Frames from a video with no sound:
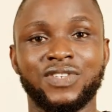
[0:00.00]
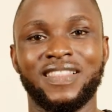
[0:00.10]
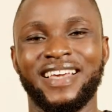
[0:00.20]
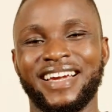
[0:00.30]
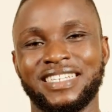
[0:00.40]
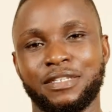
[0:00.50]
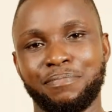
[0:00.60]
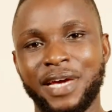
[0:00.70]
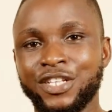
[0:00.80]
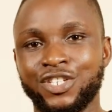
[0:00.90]
and they
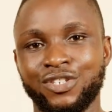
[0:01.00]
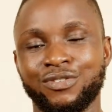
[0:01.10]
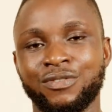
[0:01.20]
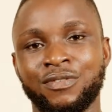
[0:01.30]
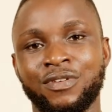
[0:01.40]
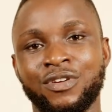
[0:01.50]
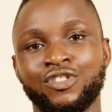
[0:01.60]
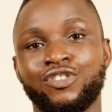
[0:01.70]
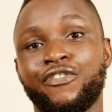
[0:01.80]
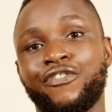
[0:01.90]
expect you
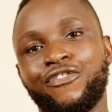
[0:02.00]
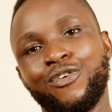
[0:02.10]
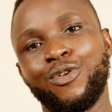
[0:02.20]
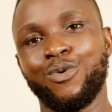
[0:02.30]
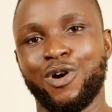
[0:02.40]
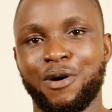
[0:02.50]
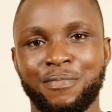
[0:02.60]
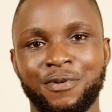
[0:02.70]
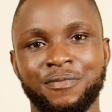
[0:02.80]
to follow up.